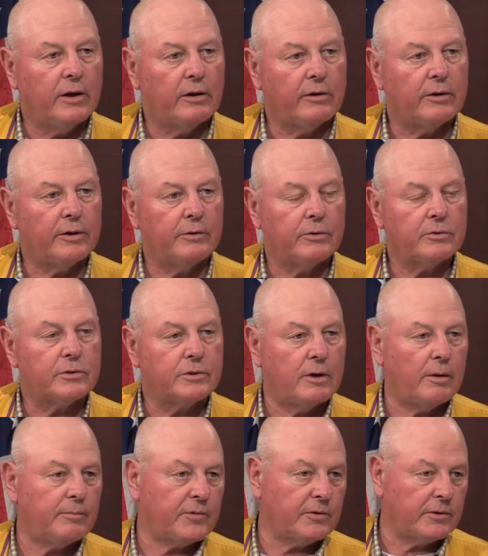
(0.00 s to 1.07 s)
and introduced
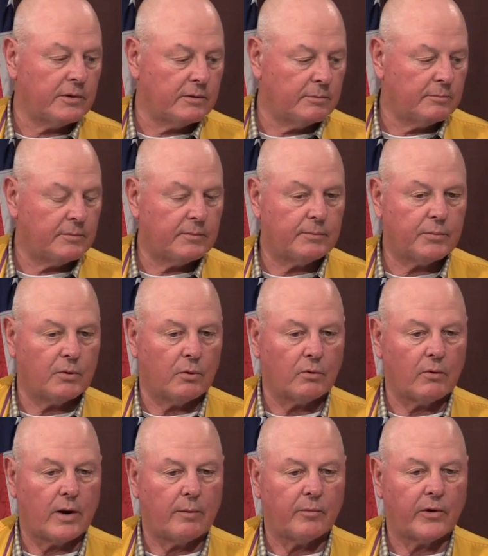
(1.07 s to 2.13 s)
them to the
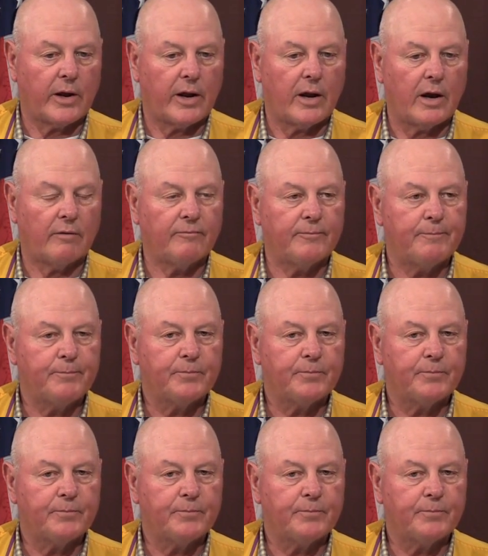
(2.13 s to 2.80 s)
program we have.